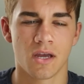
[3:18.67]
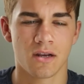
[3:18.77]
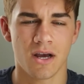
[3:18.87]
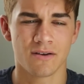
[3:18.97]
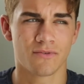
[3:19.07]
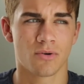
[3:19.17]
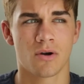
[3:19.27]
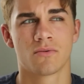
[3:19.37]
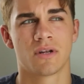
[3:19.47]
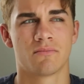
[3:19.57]
And I've
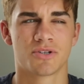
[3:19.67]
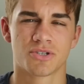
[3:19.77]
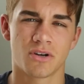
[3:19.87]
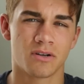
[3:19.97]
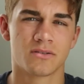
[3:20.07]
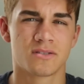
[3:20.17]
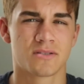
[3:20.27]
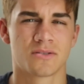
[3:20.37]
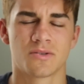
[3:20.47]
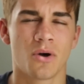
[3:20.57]
grown and matured
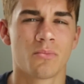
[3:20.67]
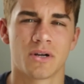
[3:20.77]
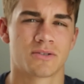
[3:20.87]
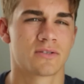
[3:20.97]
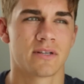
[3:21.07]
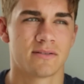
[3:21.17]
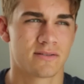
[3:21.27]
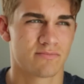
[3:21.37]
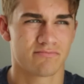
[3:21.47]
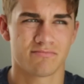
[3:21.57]
so much since